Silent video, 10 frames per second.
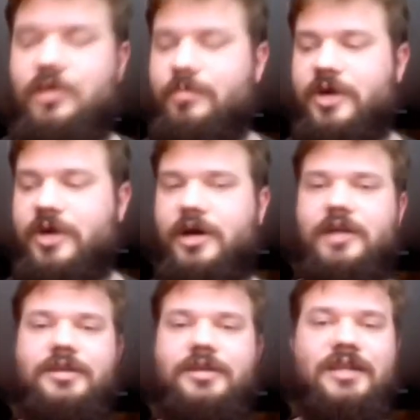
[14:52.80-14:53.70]

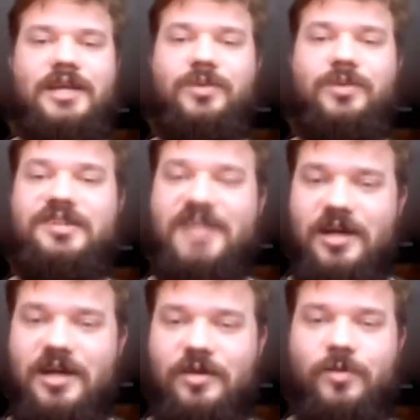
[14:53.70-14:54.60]
but there was
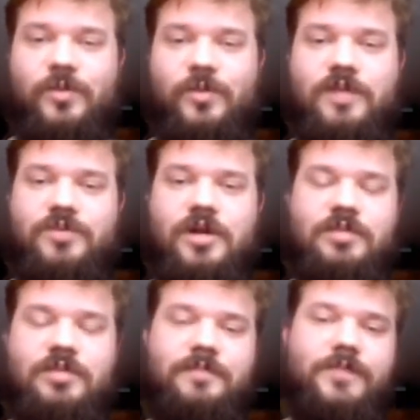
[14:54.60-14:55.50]
still one
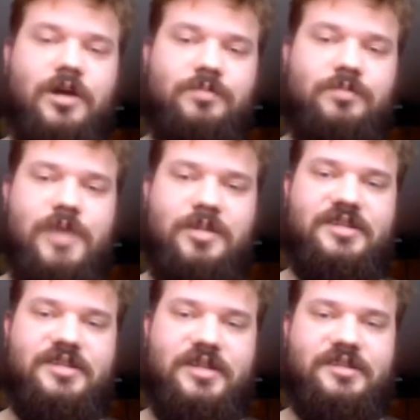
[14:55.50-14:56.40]
problem on
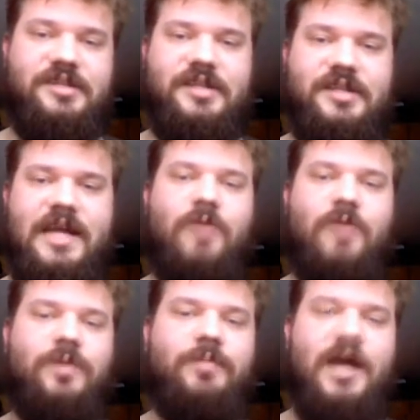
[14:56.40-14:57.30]
premises. Now we
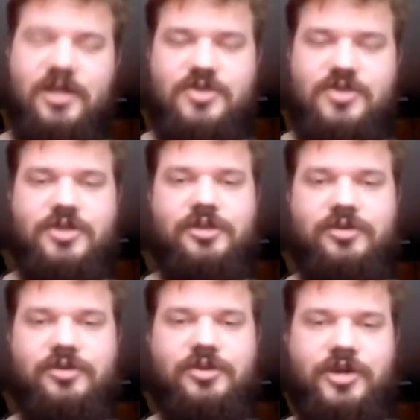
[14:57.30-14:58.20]
managed to
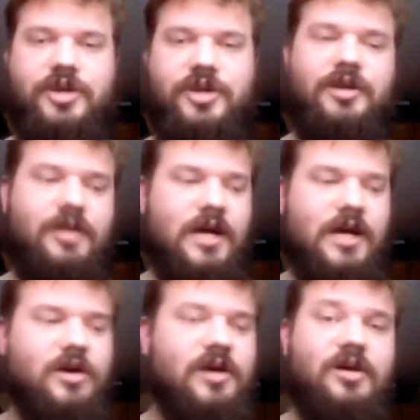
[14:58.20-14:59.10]
turn
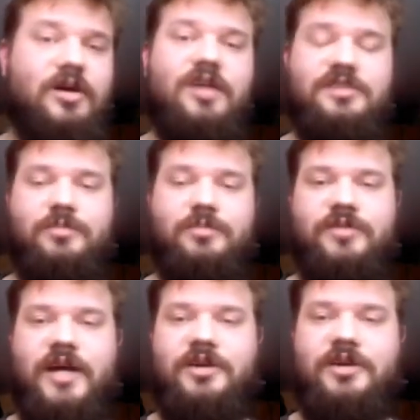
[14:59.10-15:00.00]
our hosting
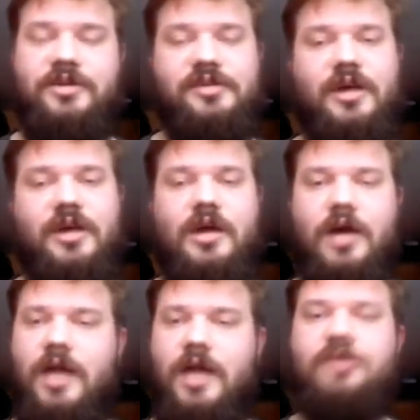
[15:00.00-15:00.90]
providers
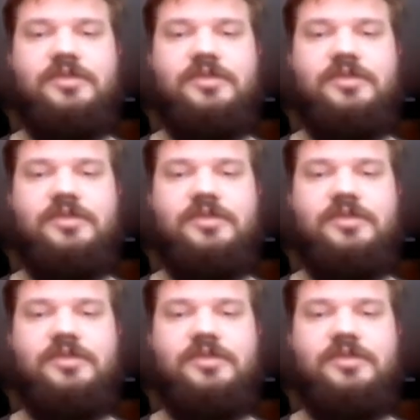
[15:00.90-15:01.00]
into some